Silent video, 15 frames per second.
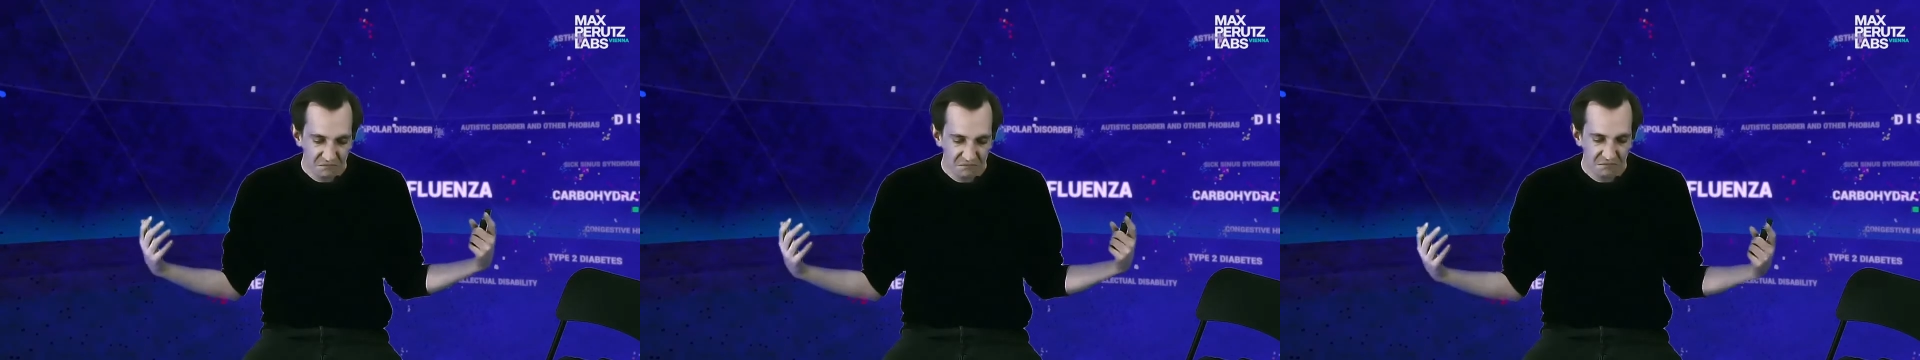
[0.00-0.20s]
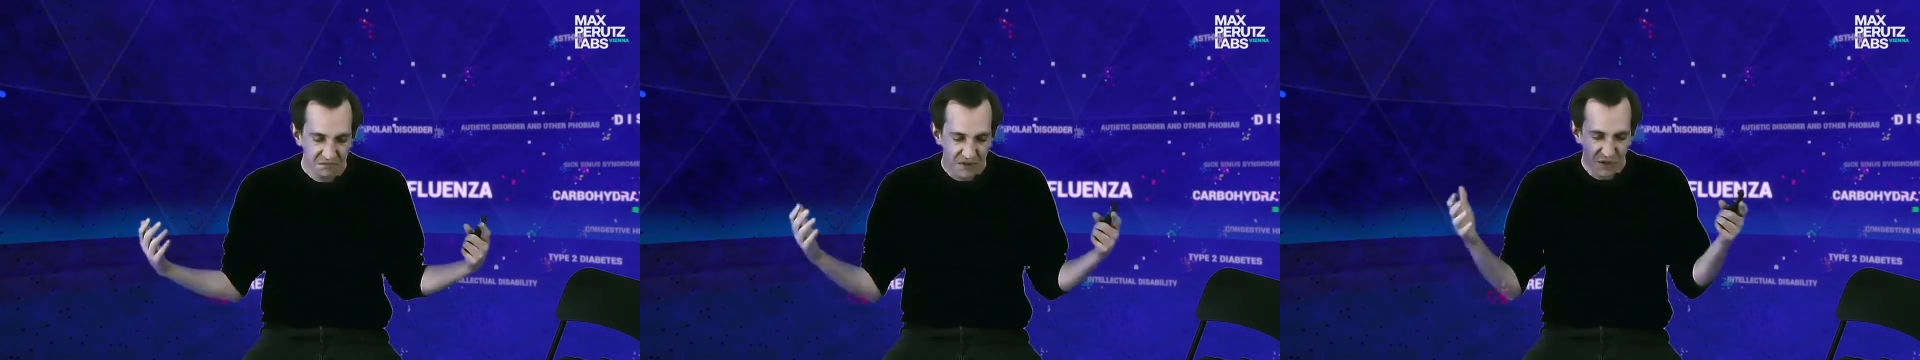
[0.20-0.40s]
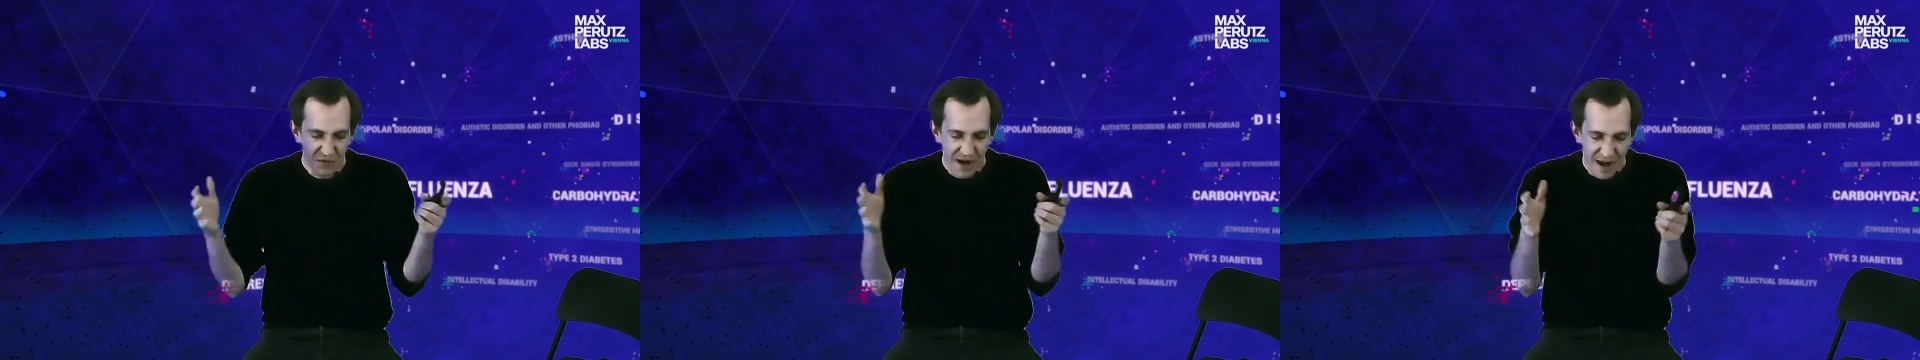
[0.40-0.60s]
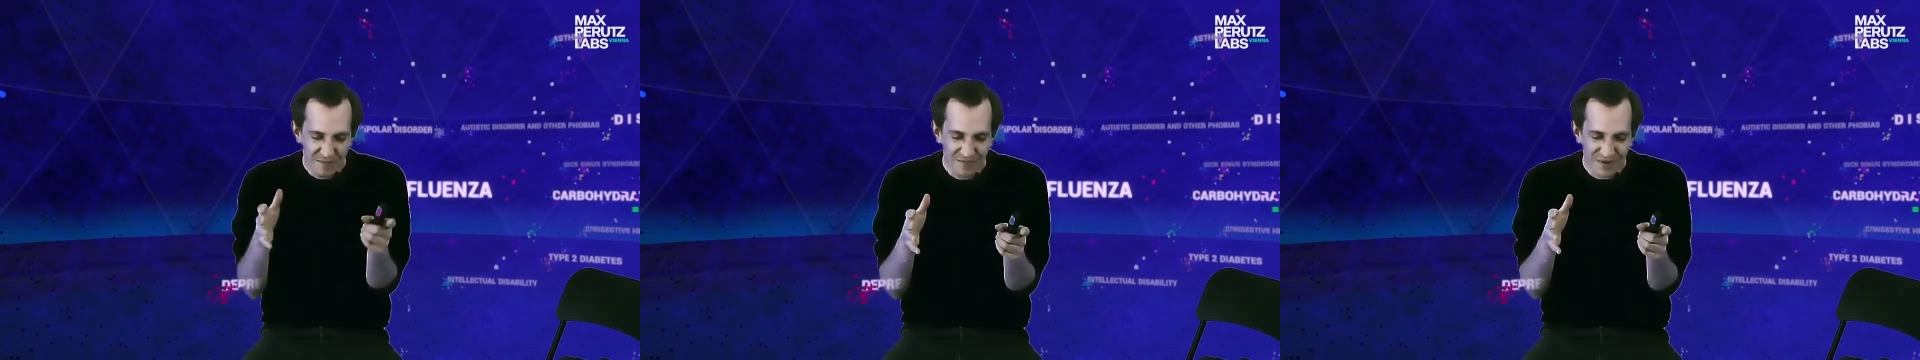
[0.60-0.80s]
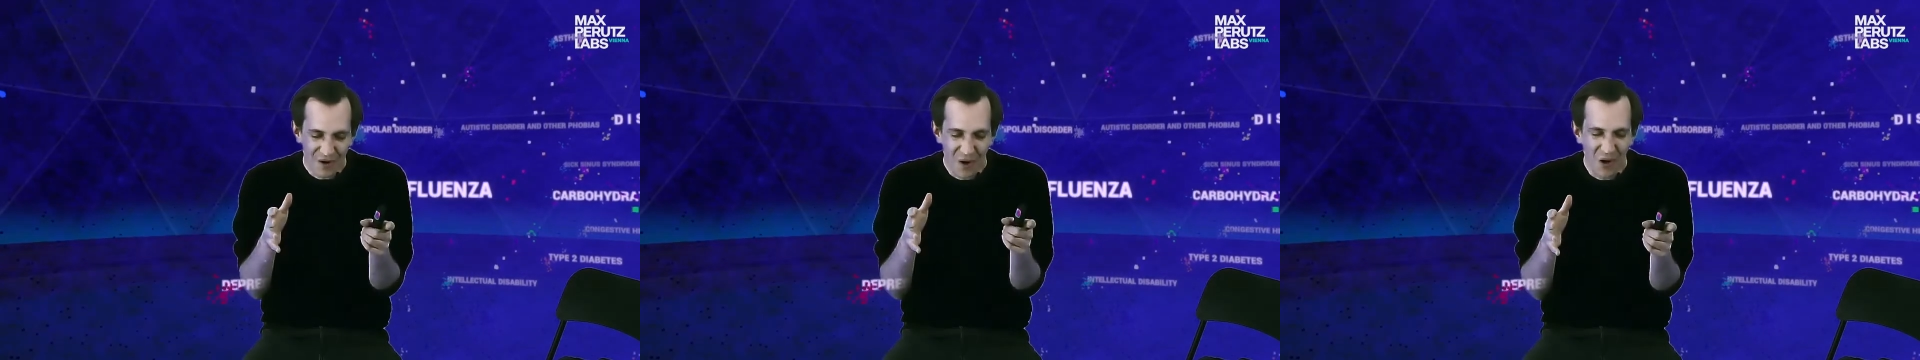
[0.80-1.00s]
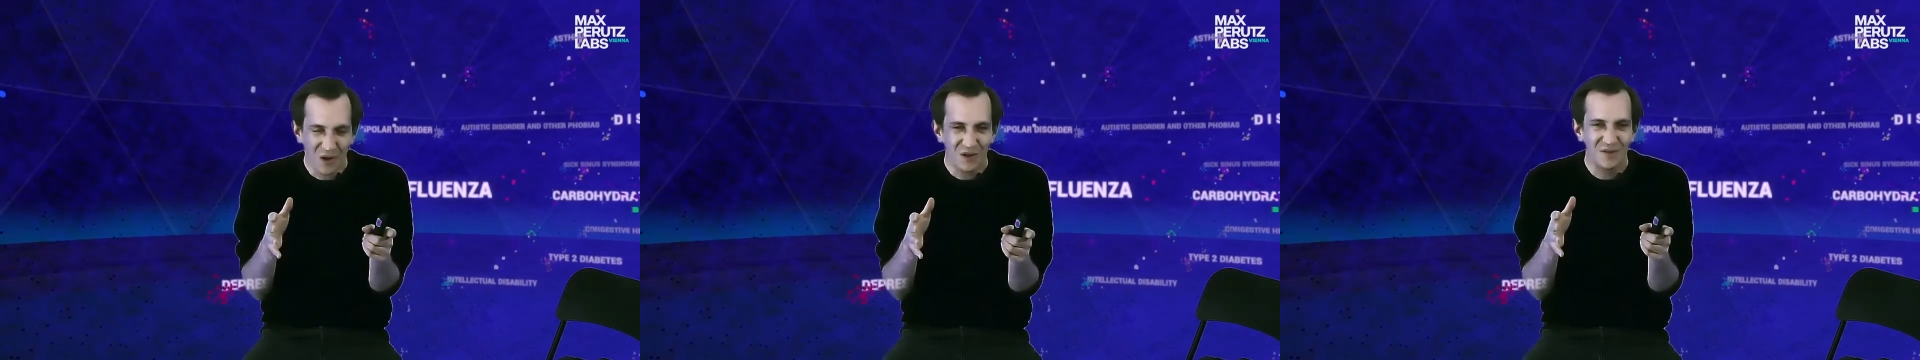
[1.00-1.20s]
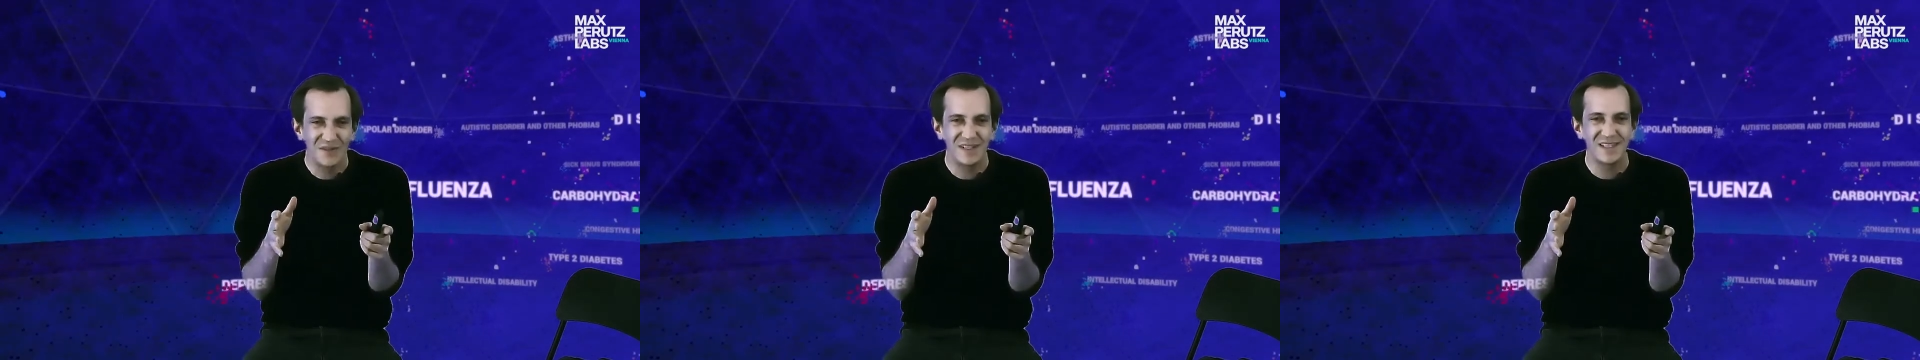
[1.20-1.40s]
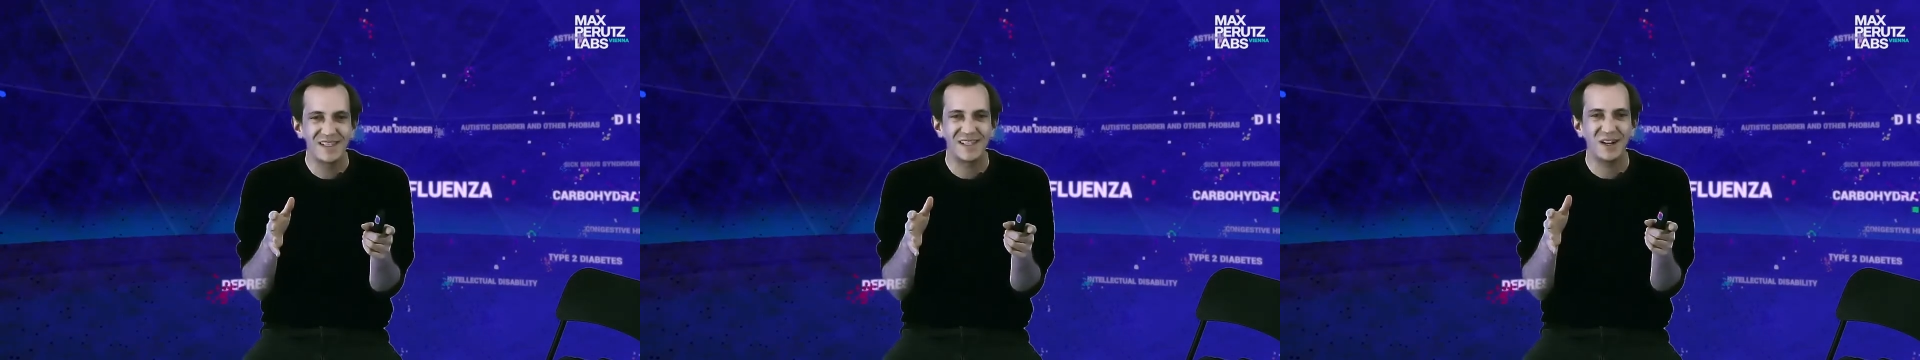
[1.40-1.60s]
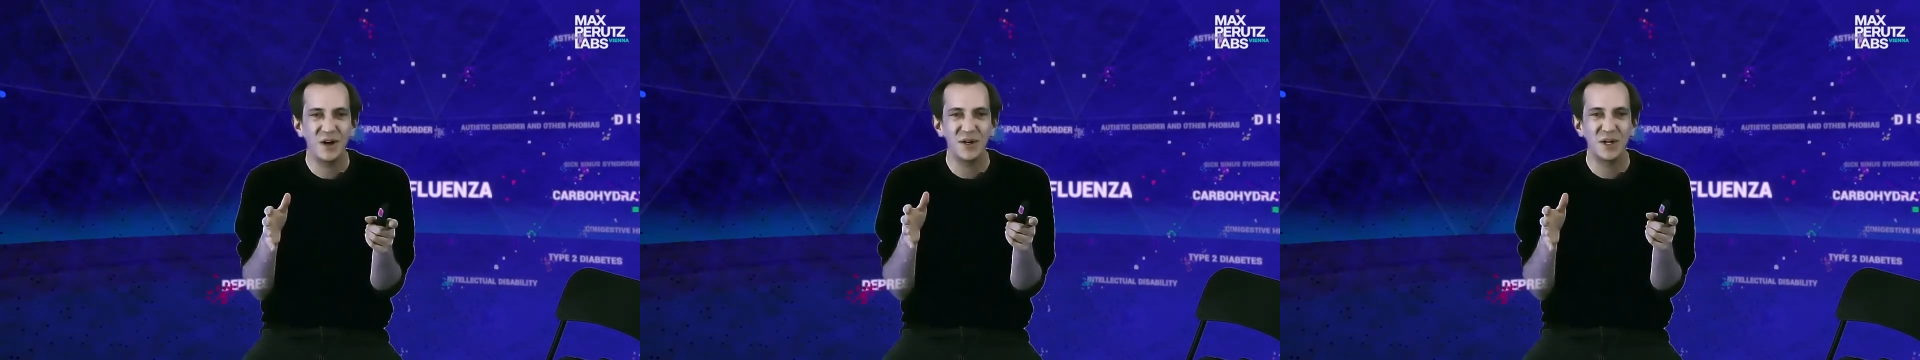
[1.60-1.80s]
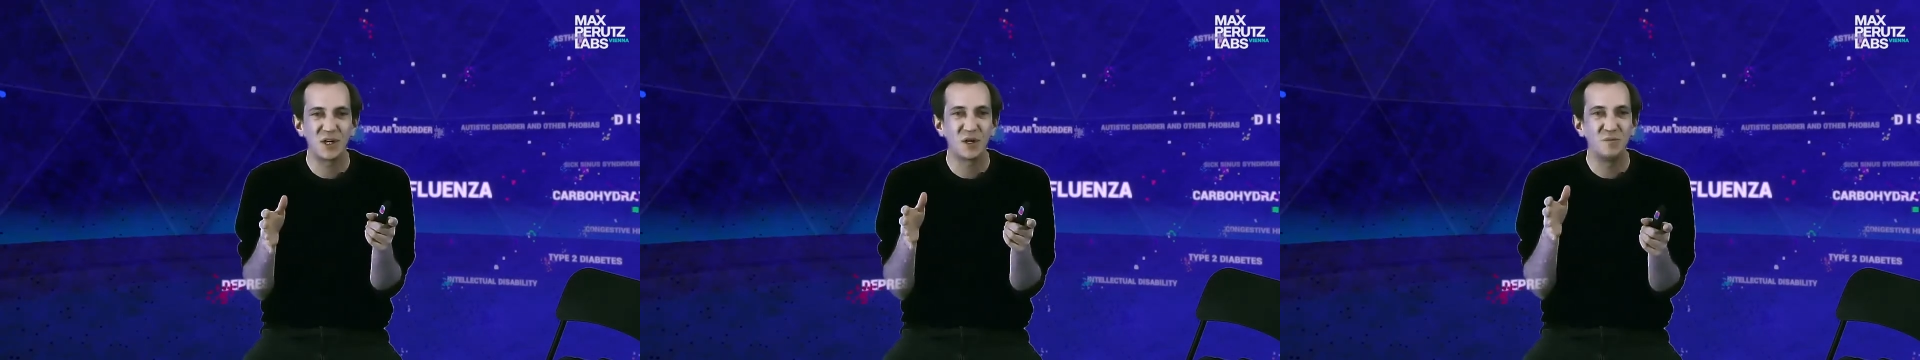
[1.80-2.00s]
cram all of this
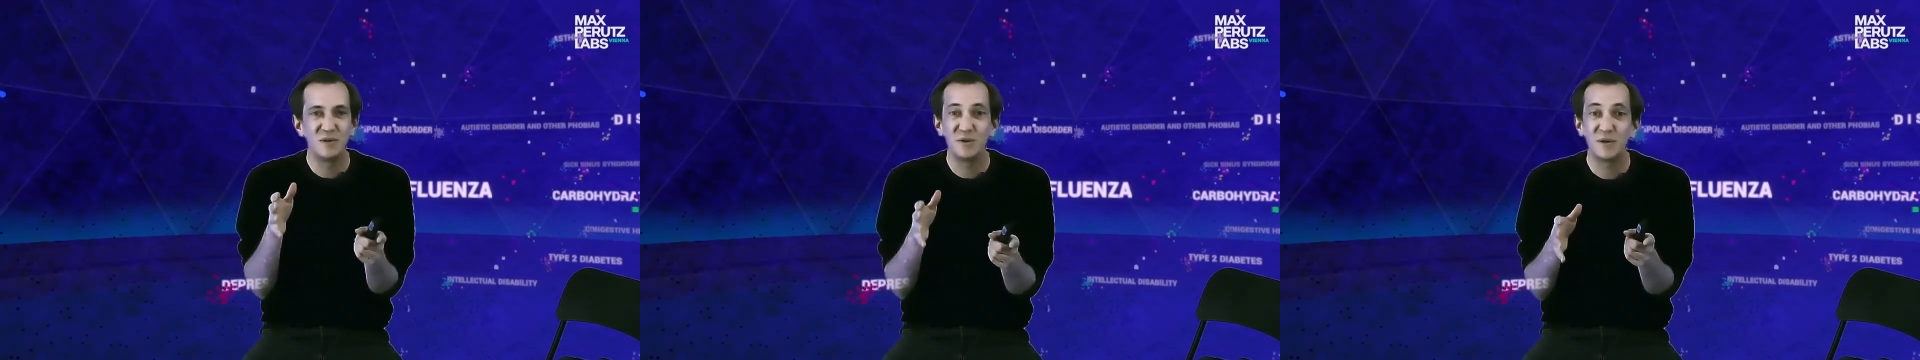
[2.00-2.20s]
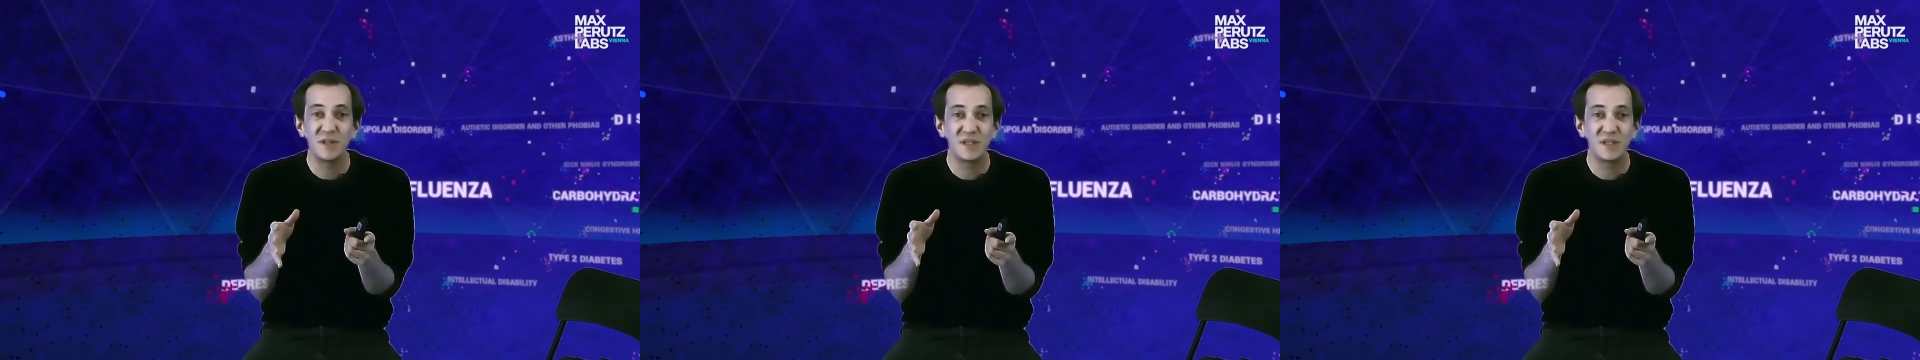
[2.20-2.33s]
on a computer